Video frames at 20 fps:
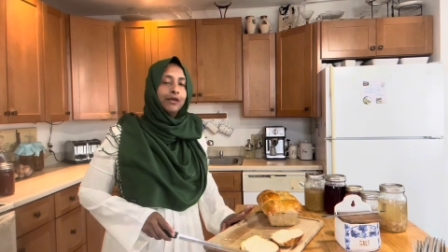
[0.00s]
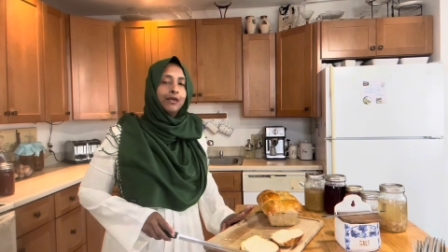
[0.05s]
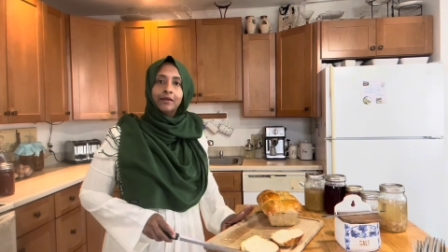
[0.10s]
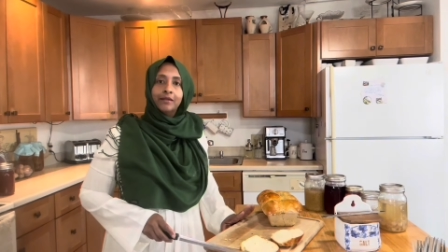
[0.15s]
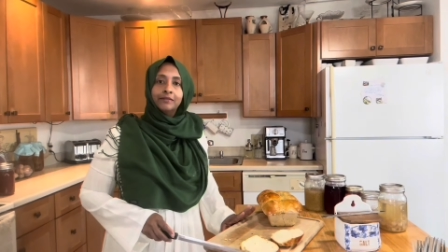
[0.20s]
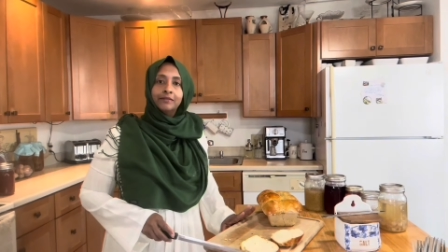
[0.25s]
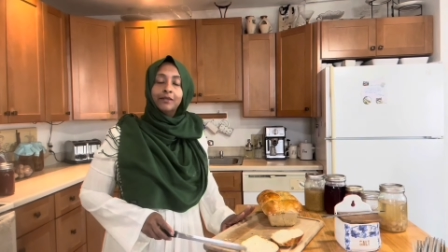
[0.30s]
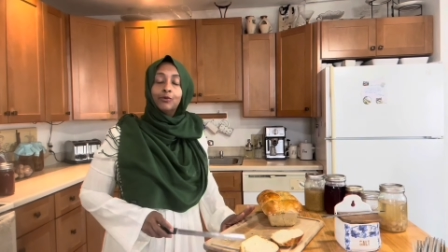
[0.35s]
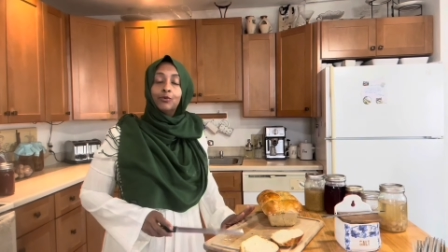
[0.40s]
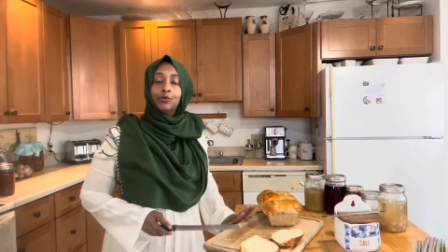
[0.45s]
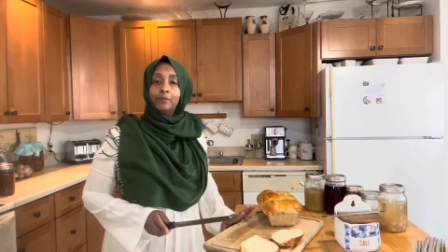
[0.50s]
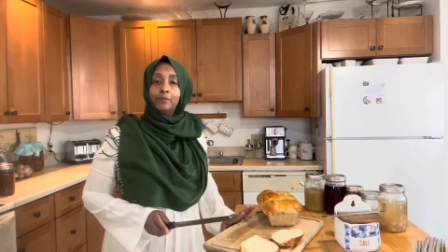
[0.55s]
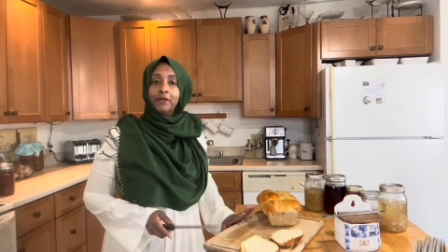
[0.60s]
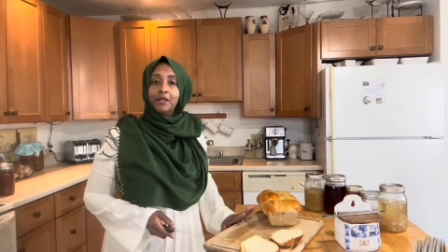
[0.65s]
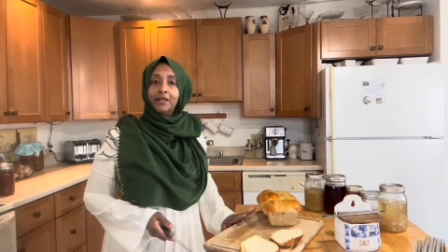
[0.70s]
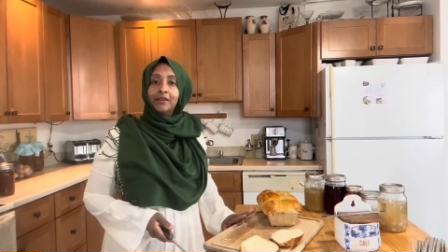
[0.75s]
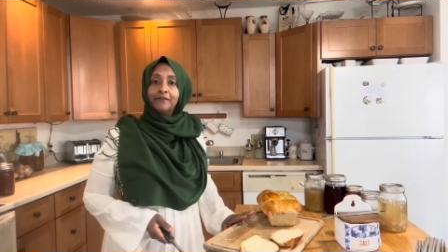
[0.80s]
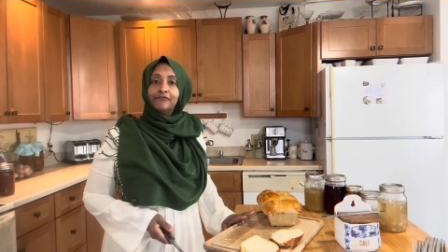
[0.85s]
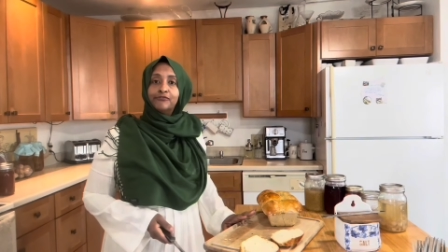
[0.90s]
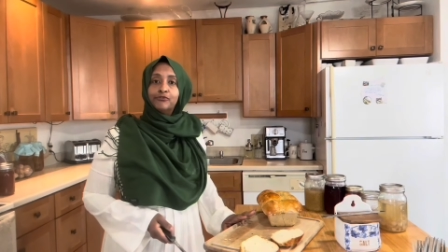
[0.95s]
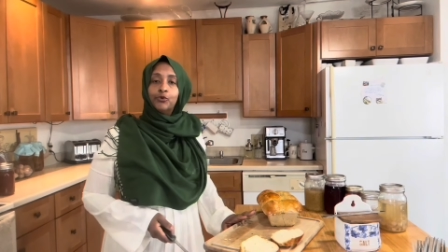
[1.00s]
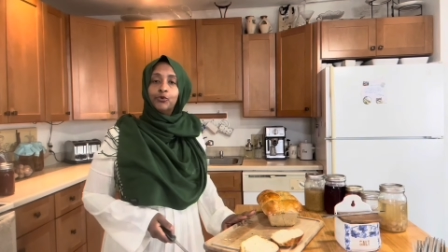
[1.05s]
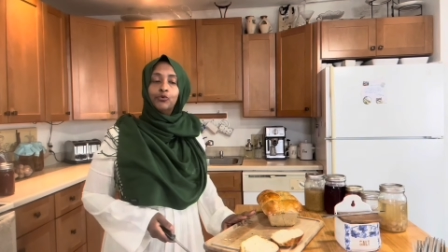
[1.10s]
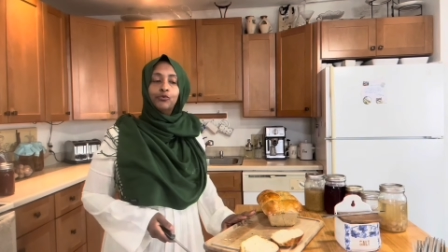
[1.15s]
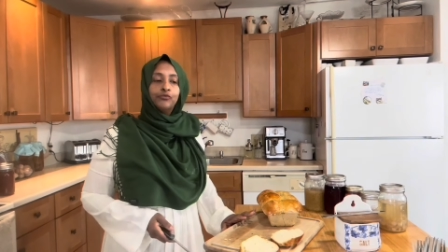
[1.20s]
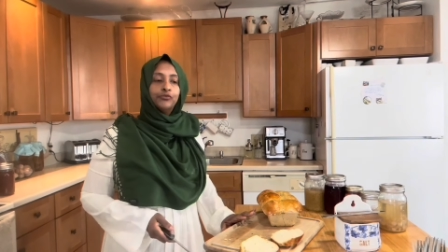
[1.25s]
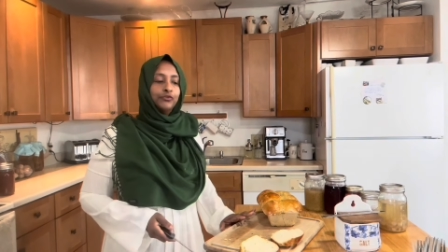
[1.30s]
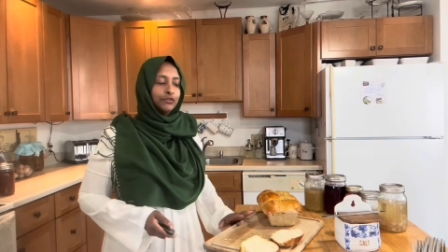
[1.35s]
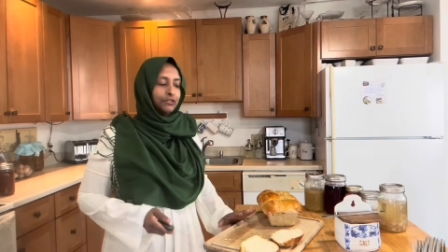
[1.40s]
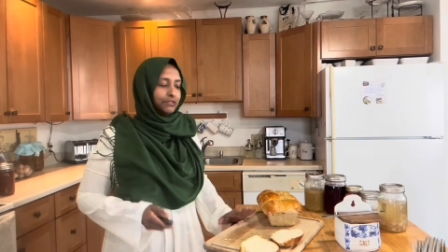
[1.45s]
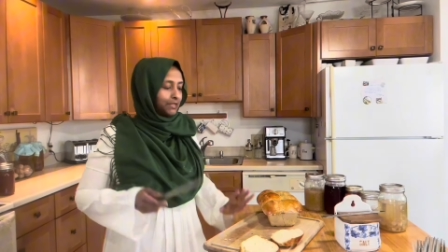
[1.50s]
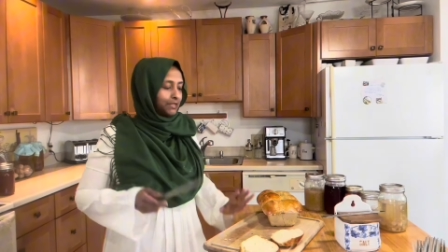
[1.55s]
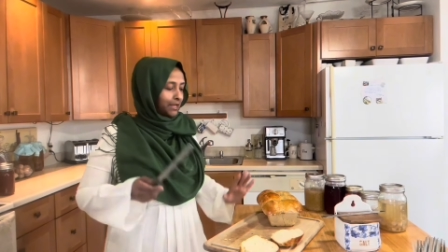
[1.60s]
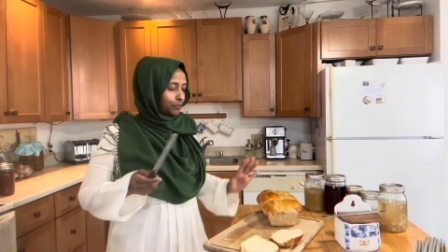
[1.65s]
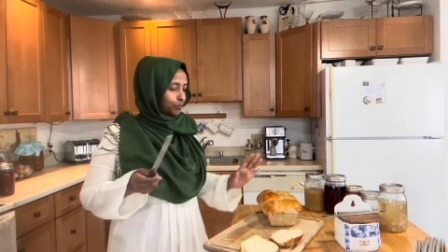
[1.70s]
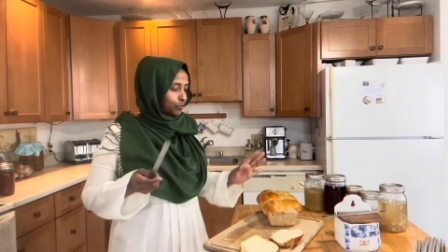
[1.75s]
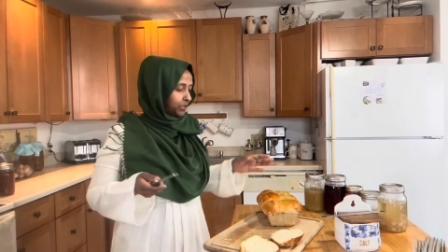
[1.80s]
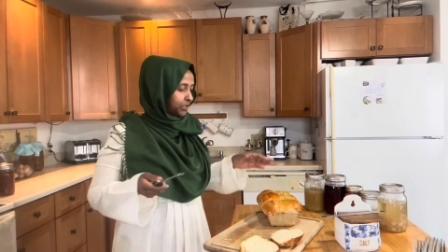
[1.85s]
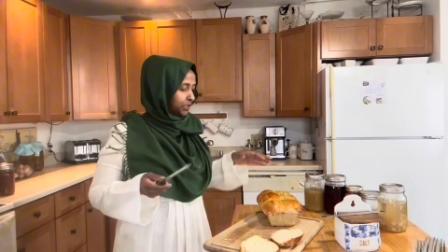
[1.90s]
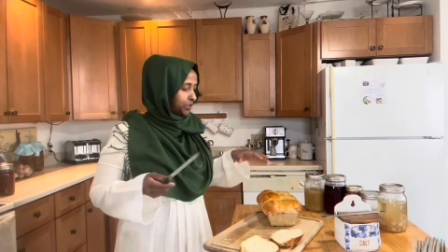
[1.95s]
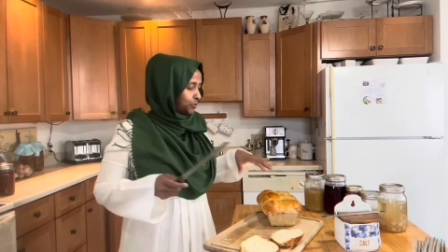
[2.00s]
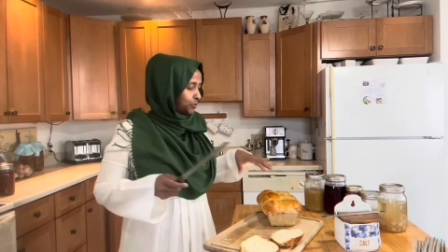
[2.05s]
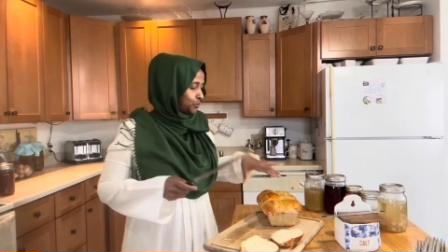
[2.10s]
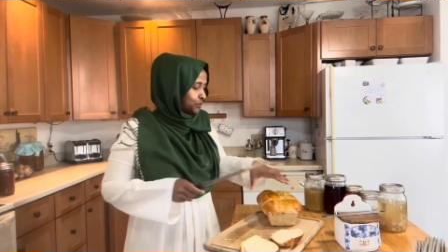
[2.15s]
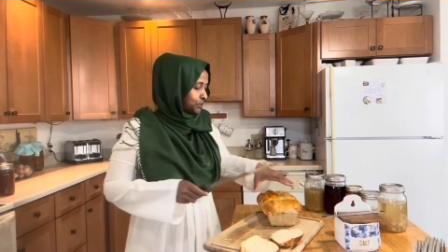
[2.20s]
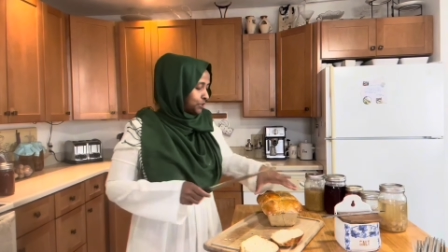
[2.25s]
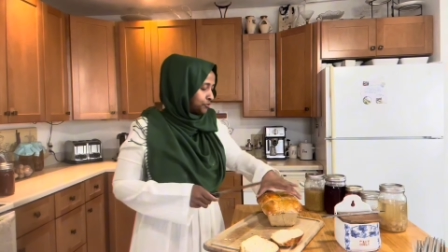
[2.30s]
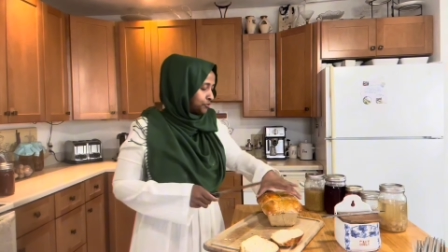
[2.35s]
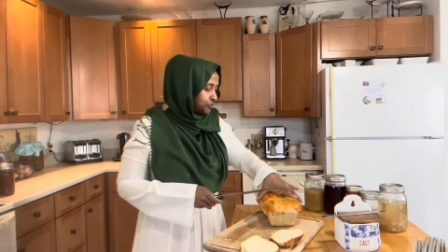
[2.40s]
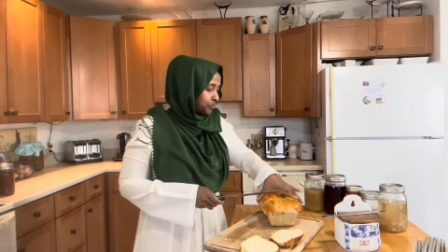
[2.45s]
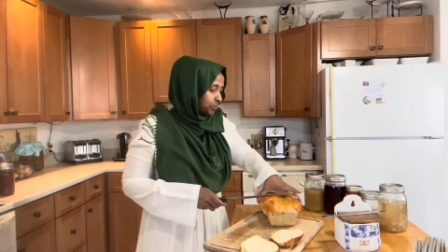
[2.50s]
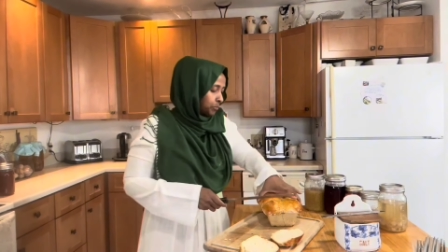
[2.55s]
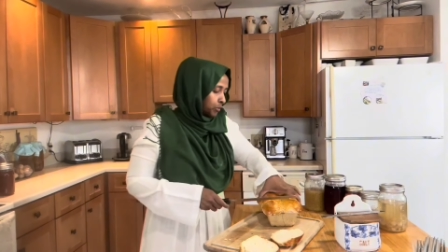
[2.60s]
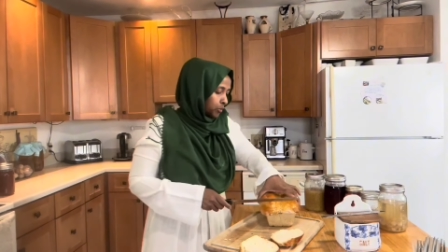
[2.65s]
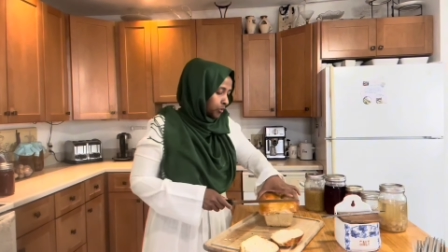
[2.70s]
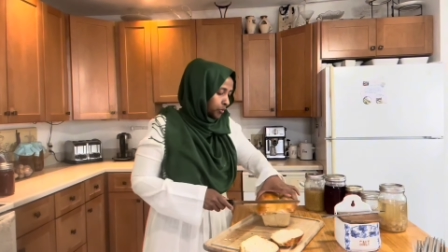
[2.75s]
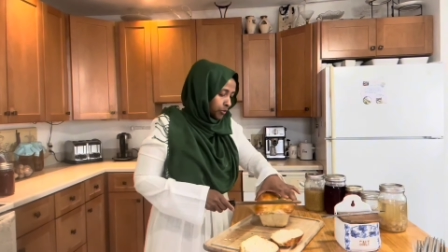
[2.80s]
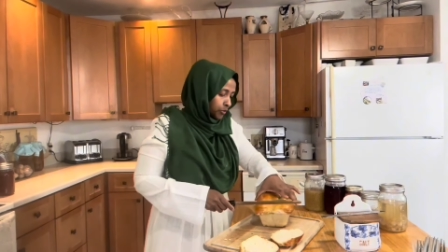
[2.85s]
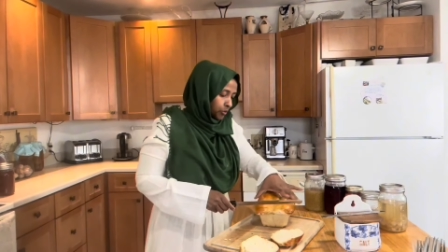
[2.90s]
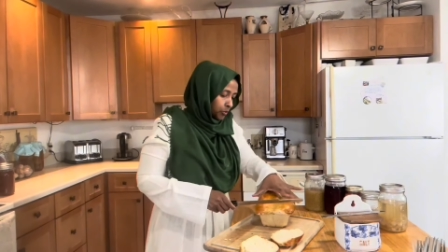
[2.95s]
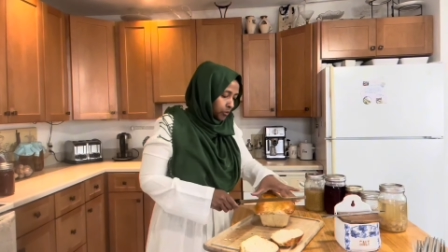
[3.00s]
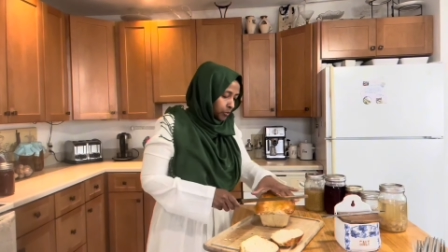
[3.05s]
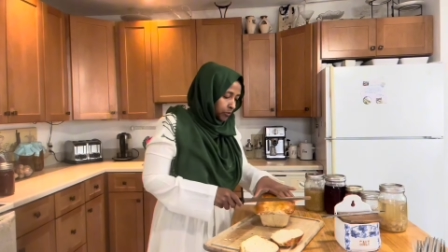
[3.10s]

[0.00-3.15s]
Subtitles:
there will be leftovers and we can use it tomorrow.